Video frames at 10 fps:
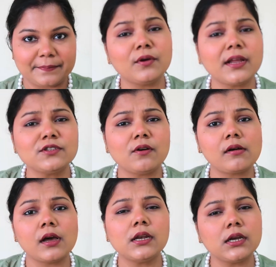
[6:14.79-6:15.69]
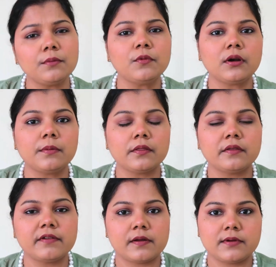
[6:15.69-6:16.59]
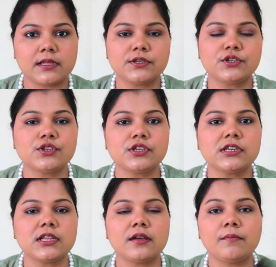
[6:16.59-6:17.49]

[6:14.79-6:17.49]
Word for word: Before I talk a little more about the foundation,